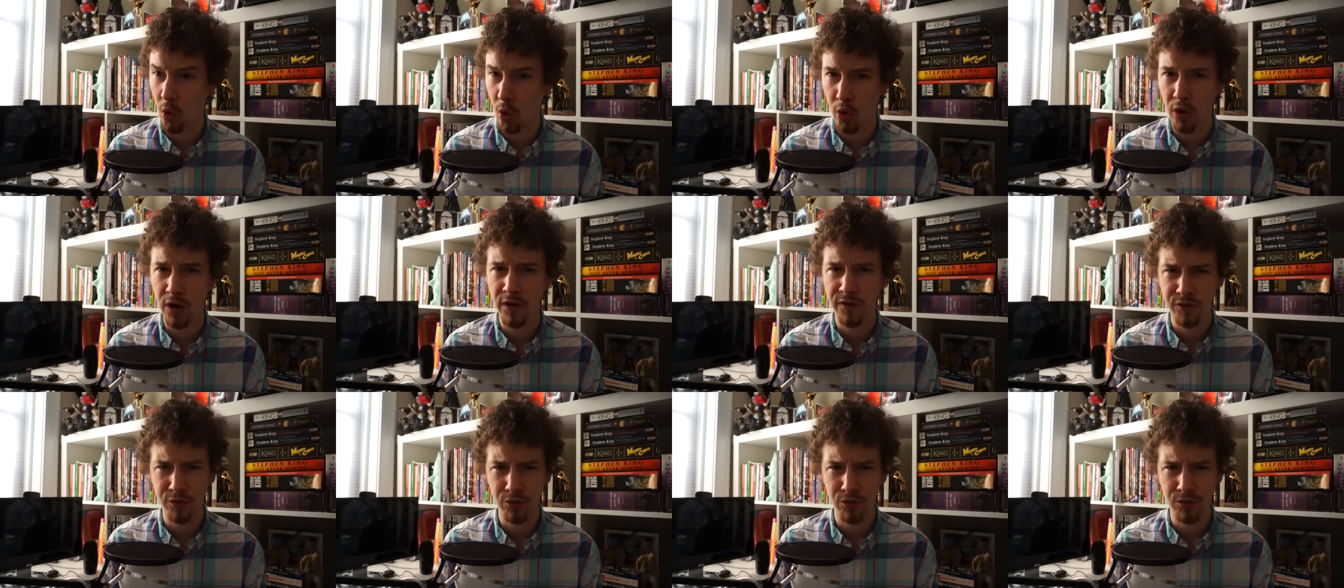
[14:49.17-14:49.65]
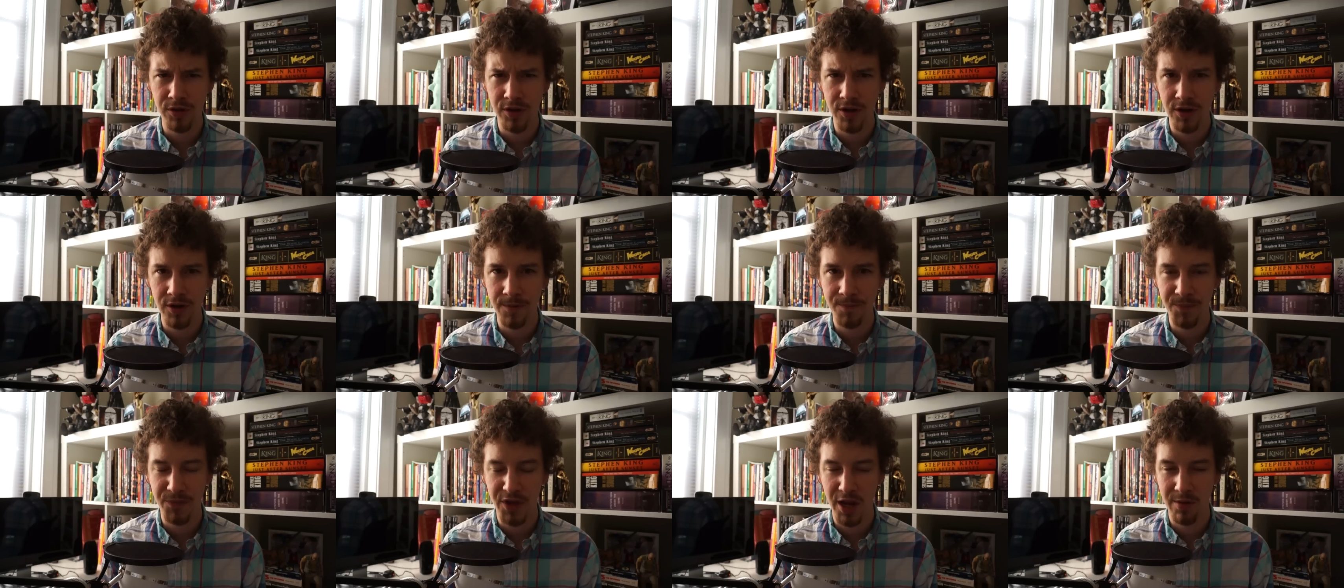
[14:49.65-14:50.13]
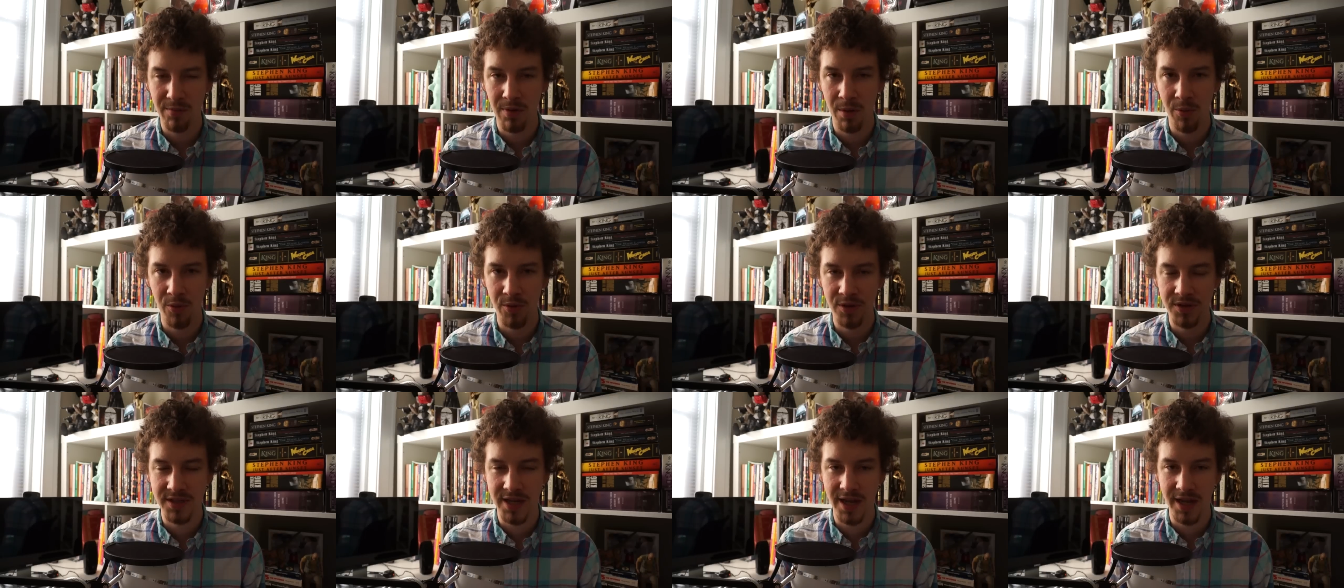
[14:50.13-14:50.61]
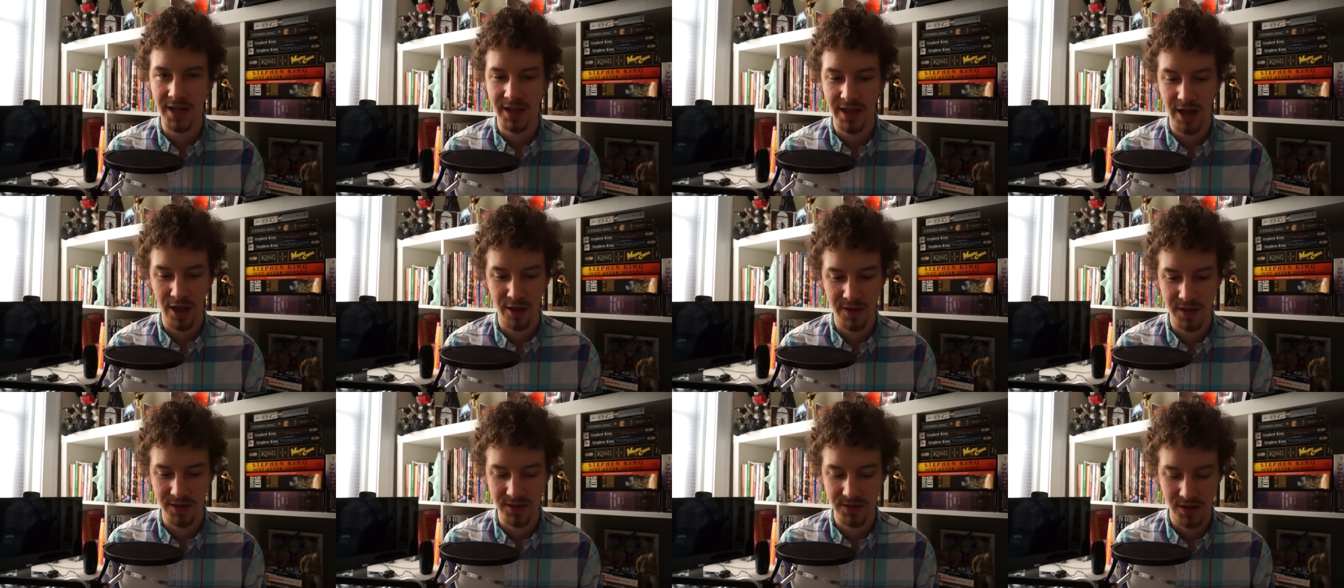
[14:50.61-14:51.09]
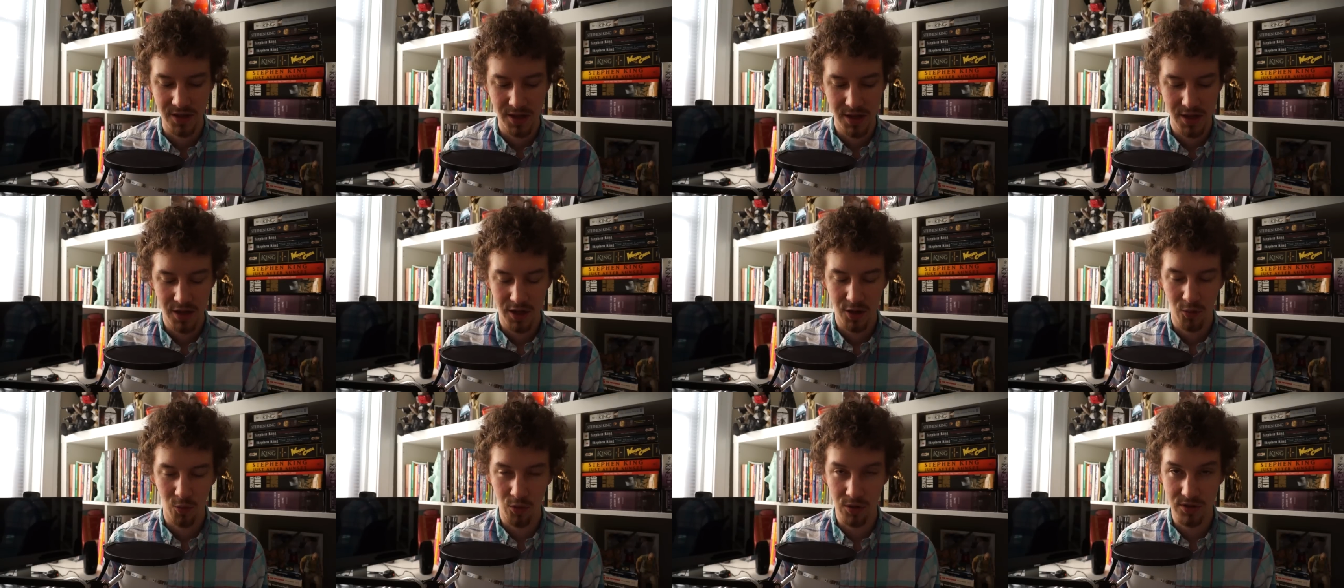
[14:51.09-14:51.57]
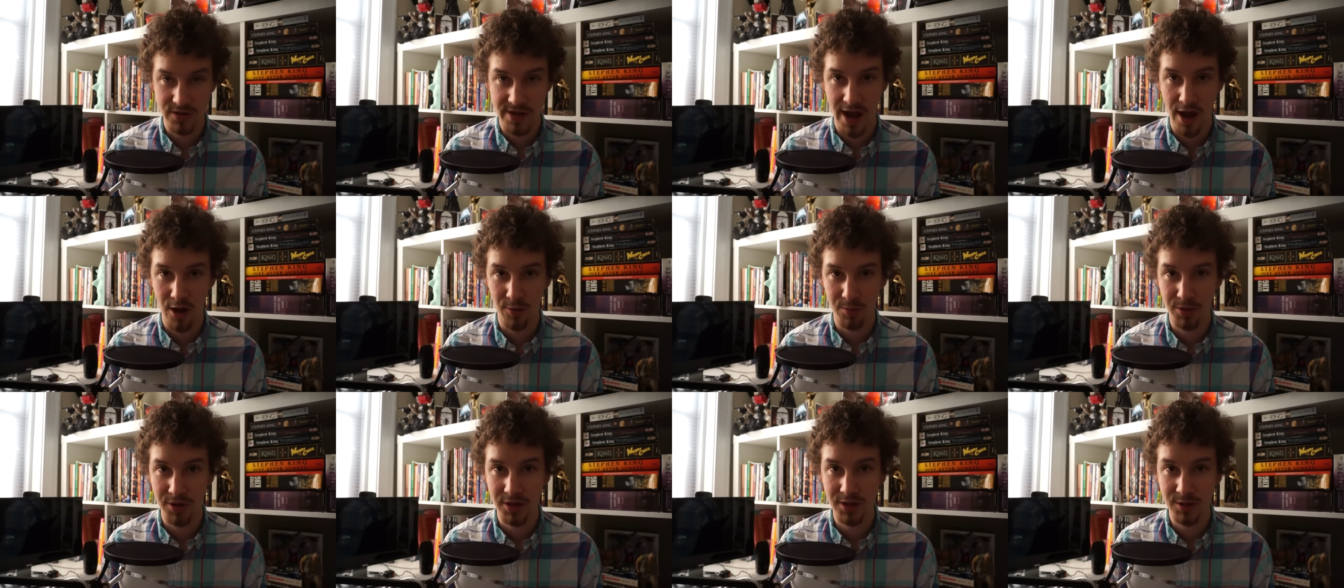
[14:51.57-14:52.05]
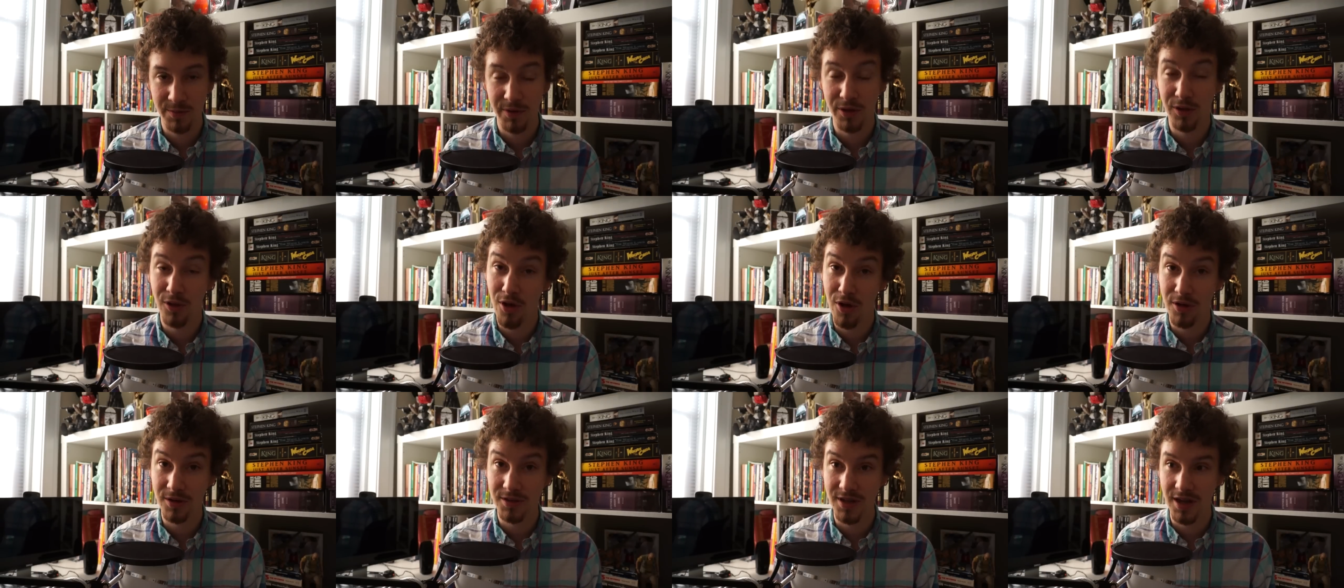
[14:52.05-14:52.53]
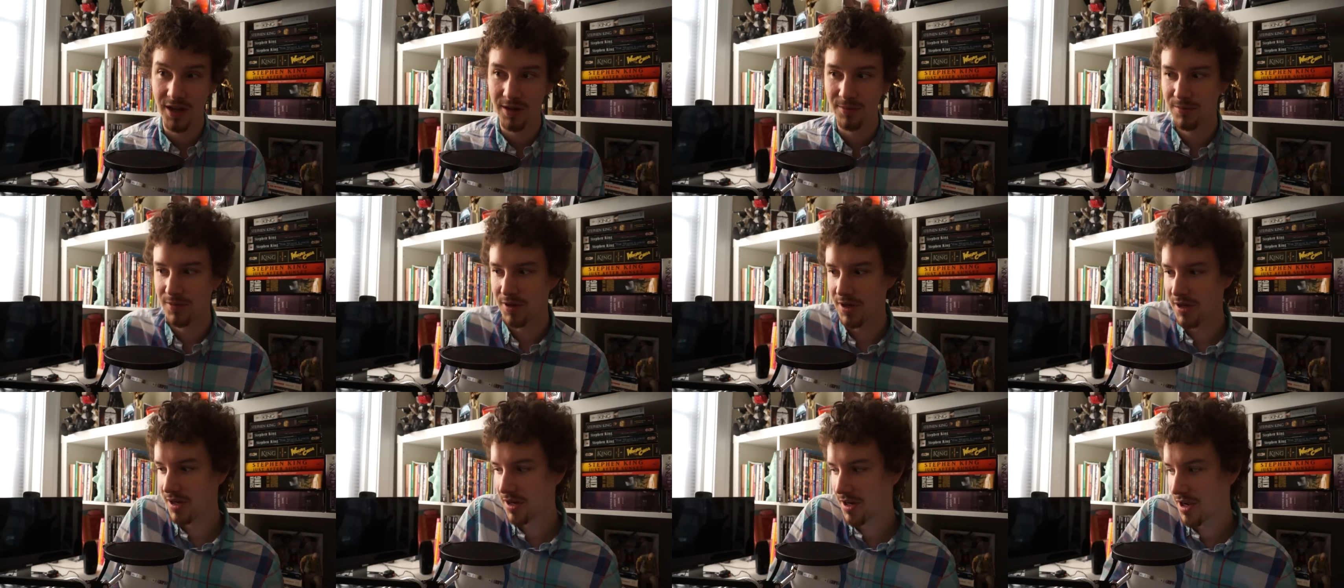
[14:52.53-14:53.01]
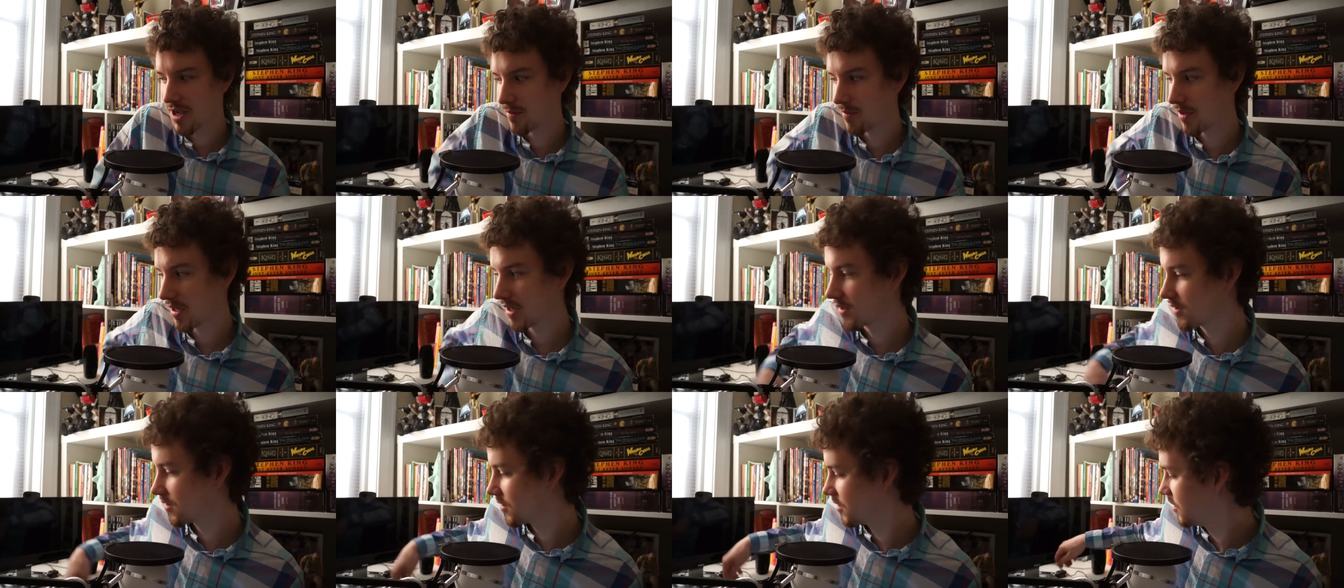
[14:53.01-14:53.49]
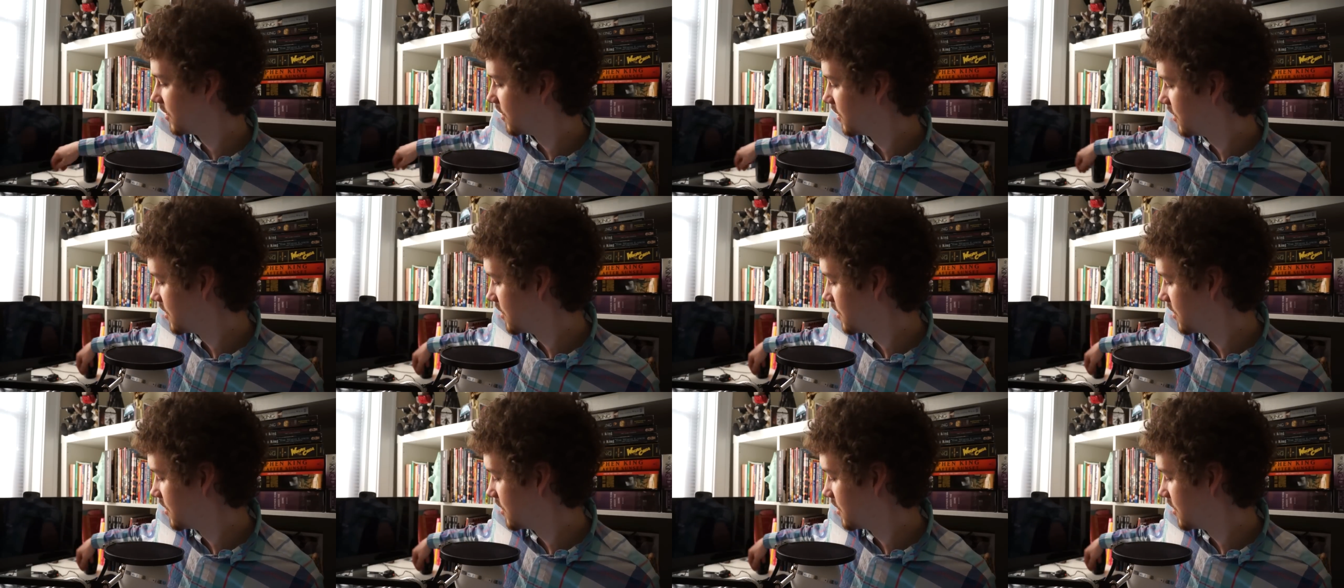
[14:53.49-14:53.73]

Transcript: I can't remember exactly how that's worked out, but it's been a long time coming.